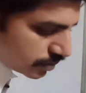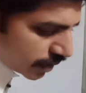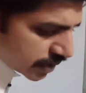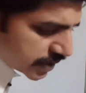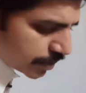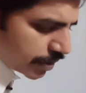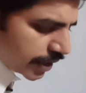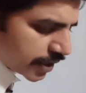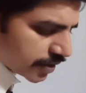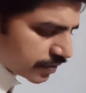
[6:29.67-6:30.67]
some
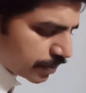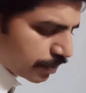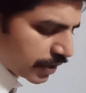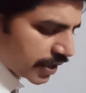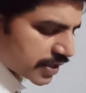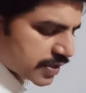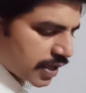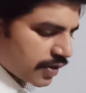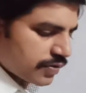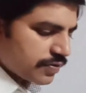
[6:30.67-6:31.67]
kind of the place.
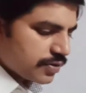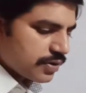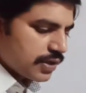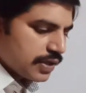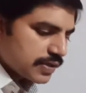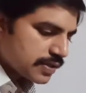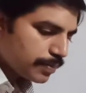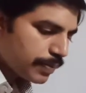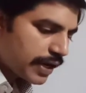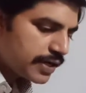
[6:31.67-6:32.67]
However,
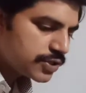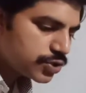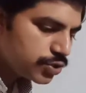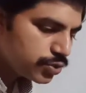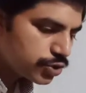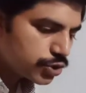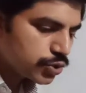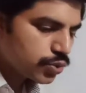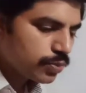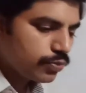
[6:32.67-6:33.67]
some plants do
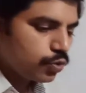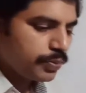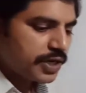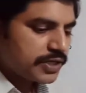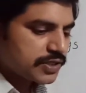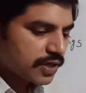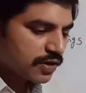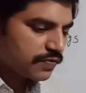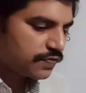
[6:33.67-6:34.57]
show movements of